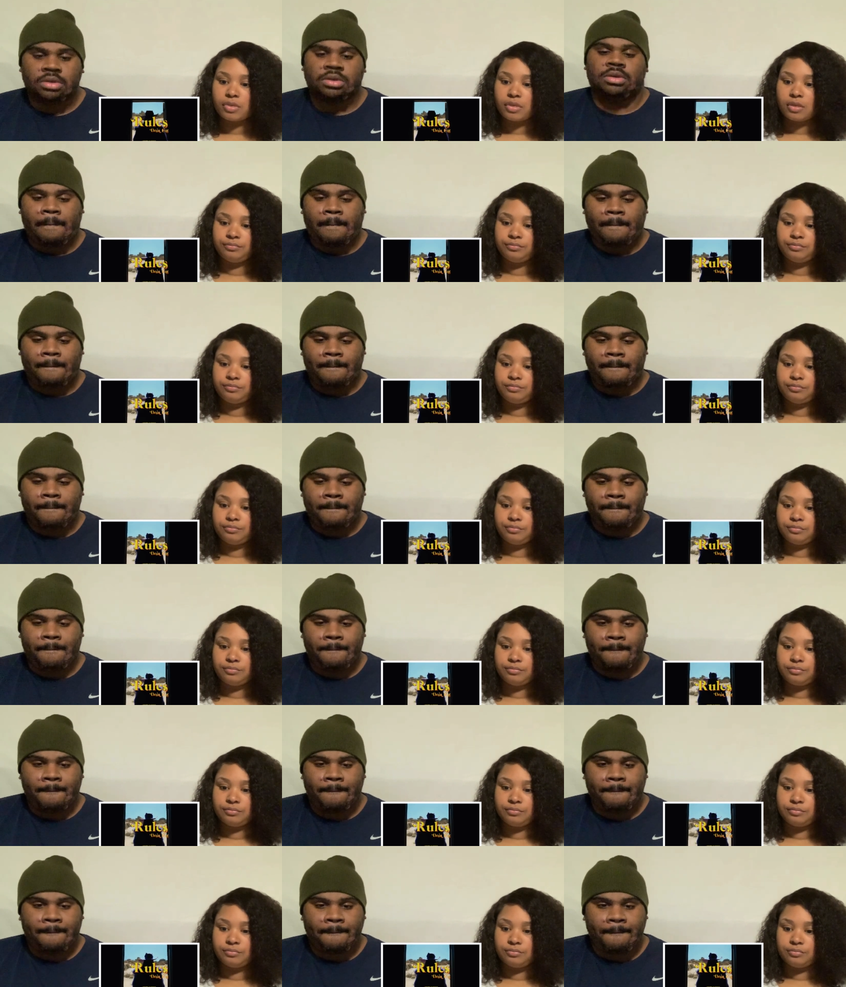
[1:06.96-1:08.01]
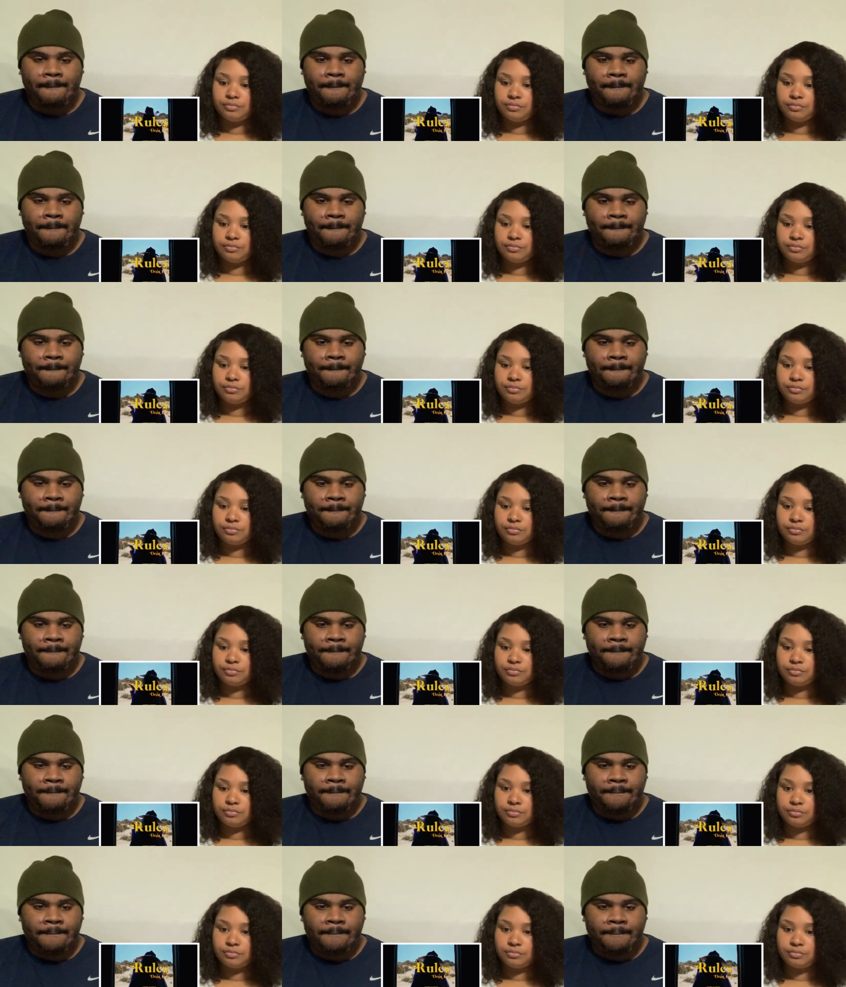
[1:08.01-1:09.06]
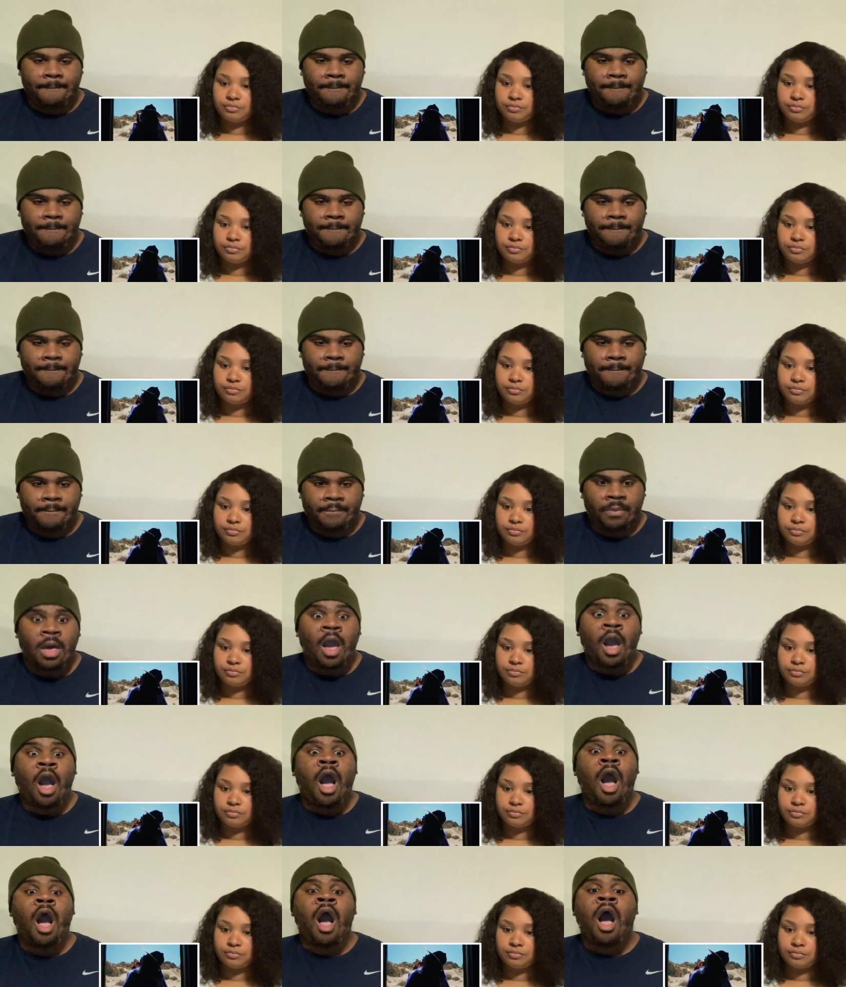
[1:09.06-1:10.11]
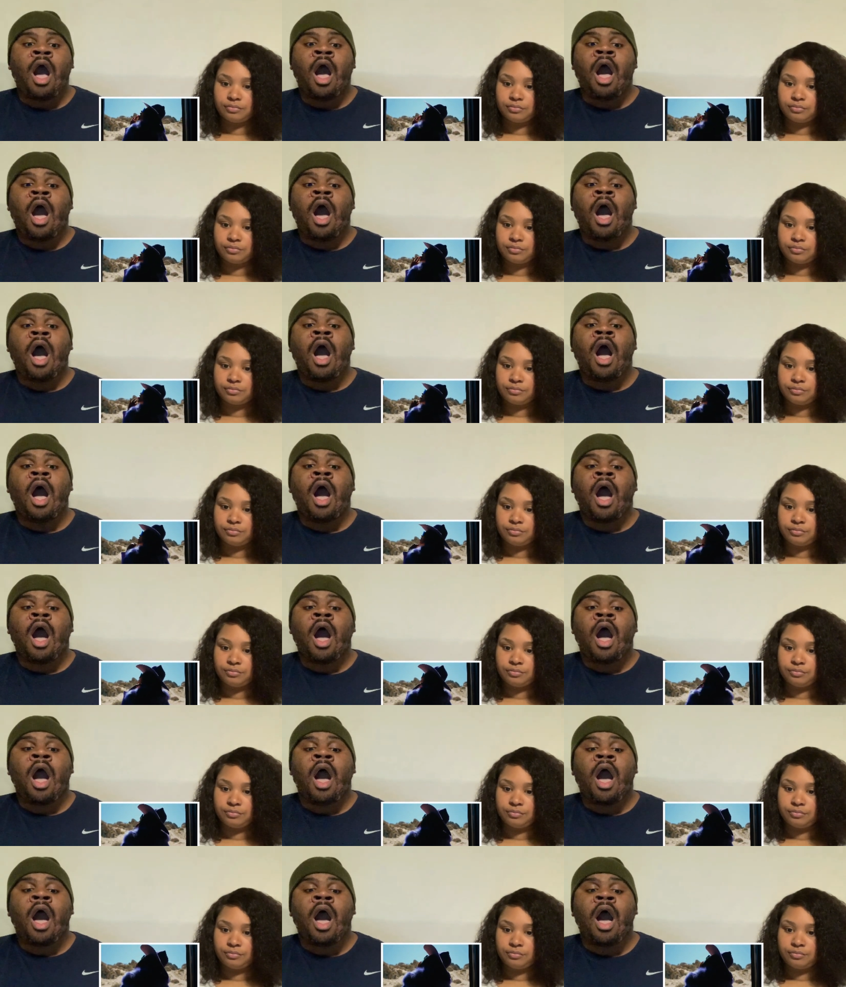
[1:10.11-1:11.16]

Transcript: [no speech]